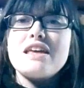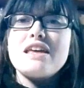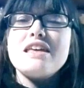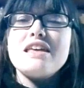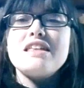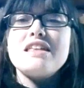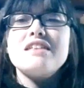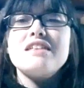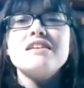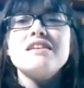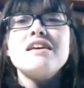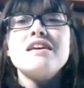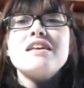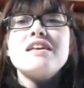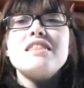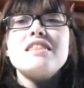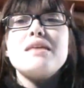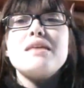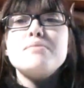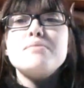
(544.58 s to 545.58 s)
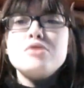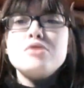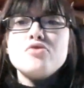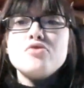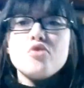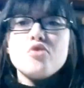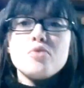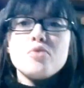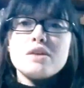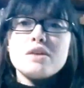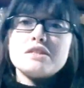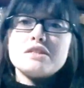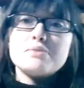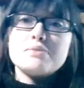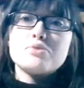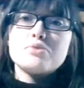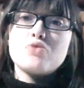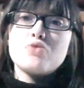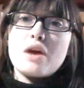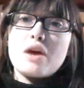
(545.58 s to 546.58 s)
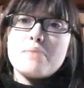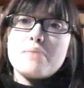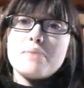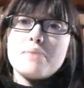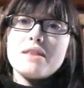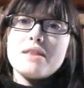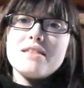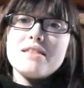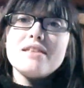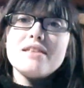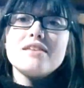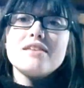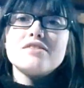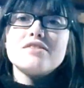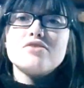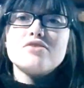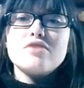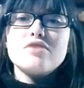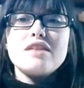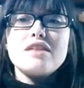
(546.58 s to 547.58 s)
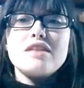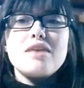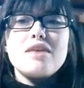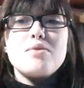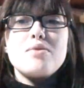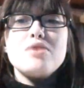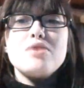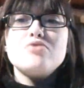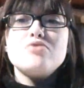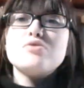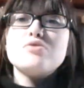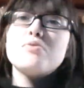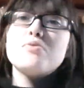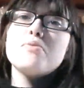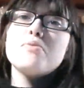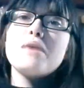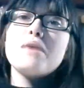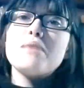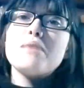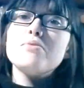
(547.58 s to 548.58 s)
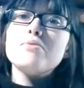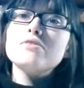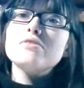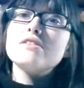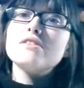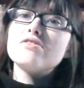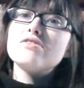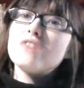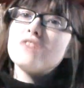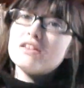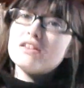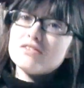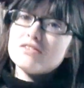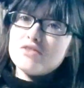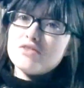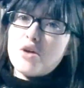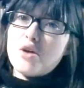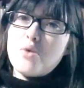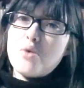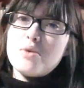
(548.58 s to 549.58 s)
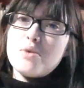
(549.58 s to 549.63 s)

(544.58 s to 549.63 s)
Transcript: hit that beautiful red subscribe button so that way YouTube will be able to let you guys know